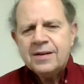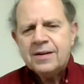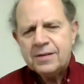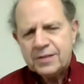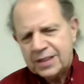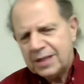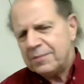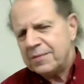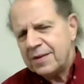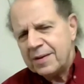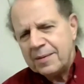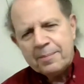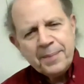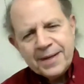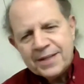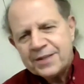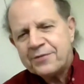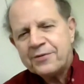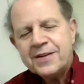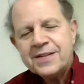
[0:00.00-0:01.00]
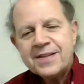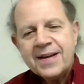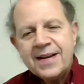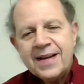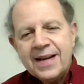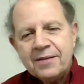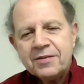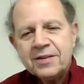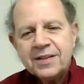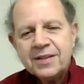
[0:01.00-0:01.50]
Some of the best friends I
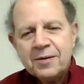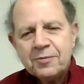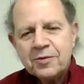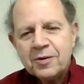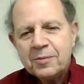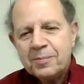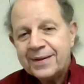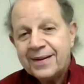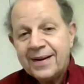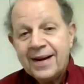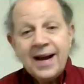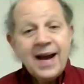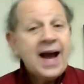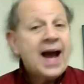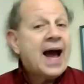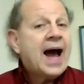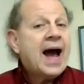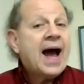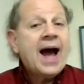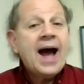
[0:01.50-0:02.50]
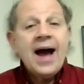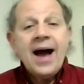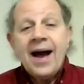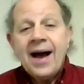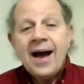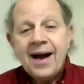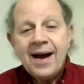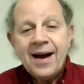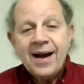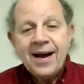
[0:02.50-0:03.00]
have are liberal, but
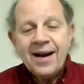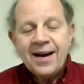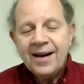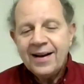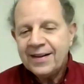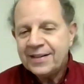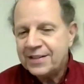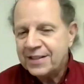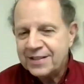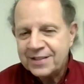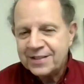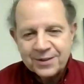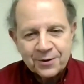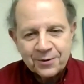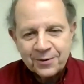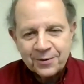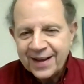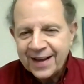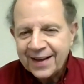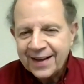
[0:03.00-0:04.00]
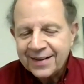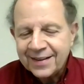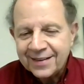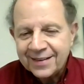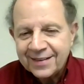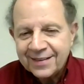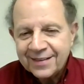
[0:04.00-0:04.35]
I just don't get it.